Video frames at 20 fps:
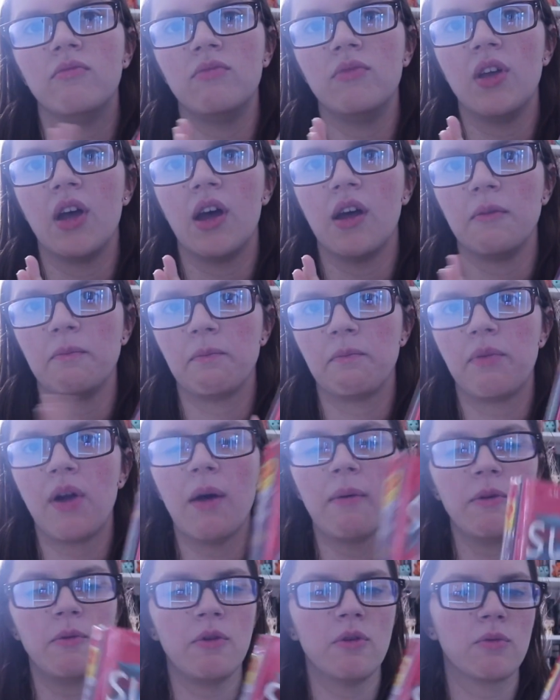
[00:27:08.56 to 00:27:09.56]
yeah, I
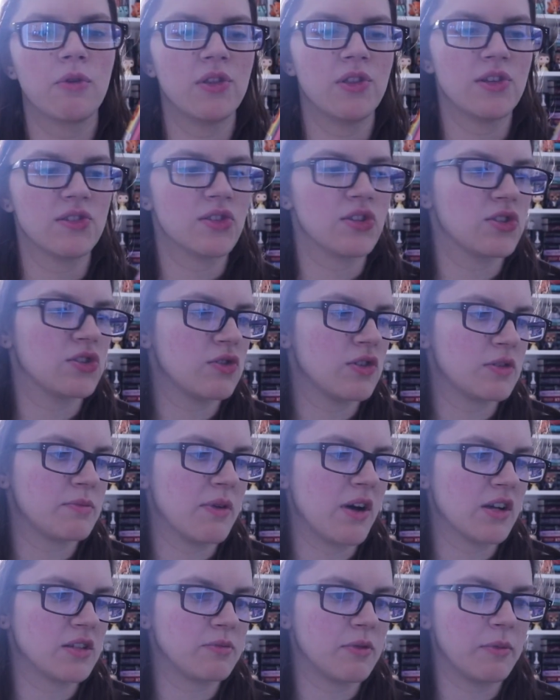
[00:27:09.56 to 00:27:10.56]
probably will read this as soon as
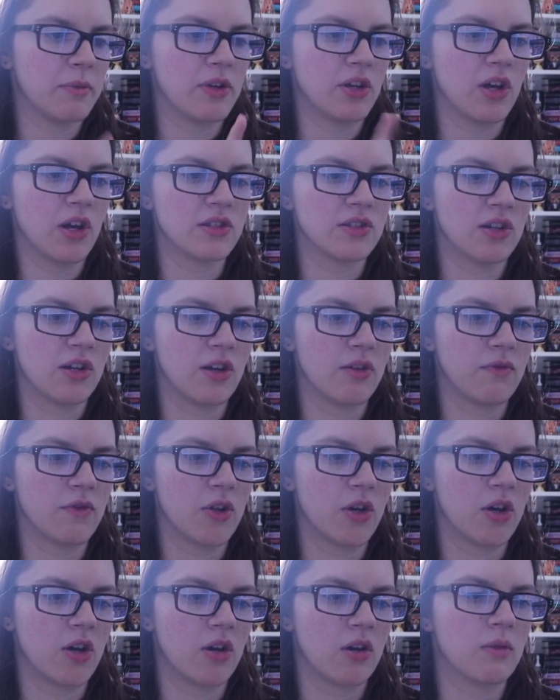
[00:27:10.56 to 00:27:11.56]
possible because of
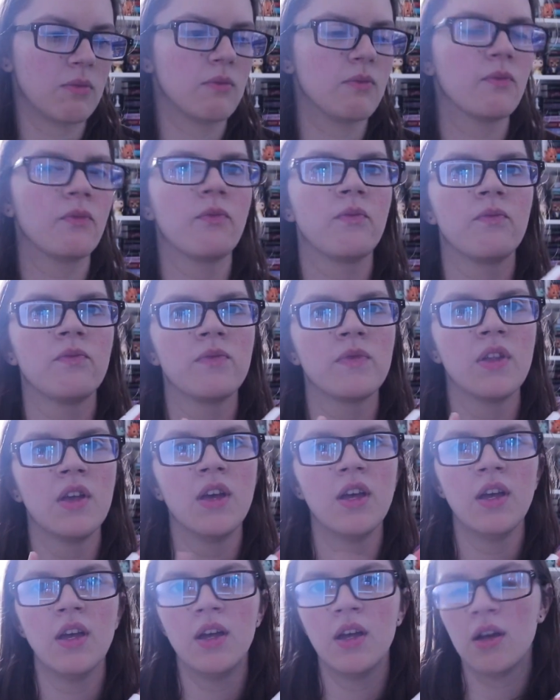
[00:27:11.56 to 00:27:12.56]
the
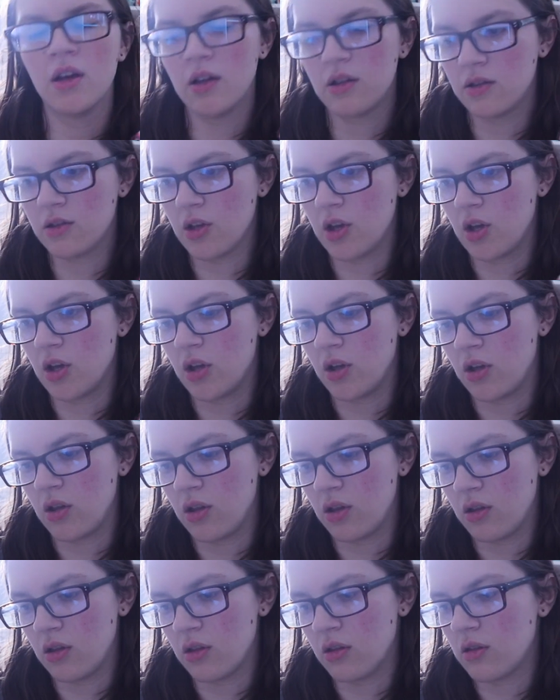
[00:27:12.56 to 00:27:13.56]

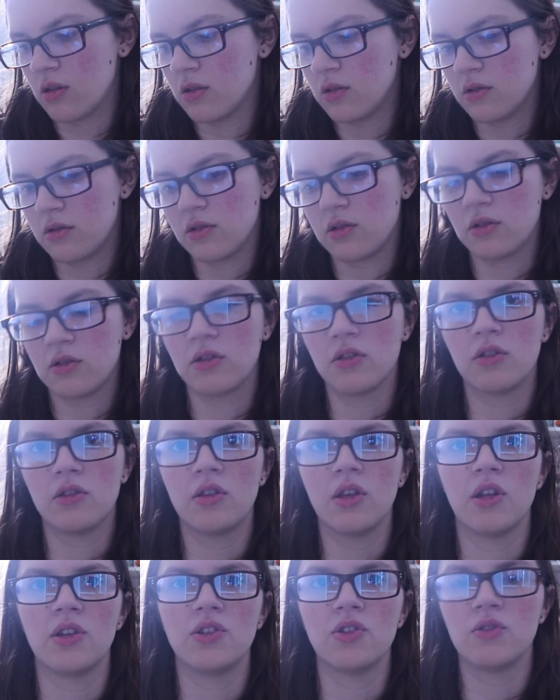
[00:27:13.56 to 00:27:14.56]
the
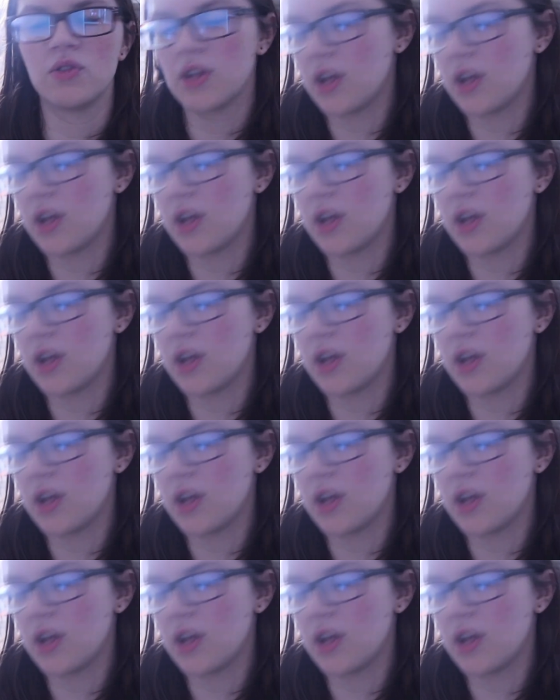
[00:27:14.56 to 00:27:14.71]
the due